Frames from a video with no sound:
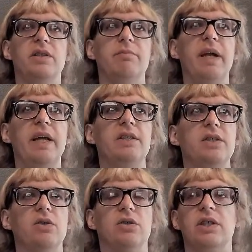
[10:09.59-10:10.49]
There's many
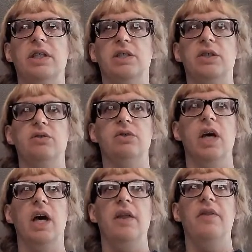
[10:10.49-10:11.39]
social
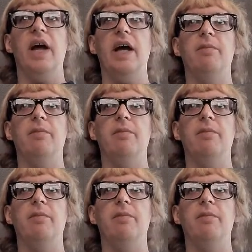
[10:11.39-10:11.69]
issues that I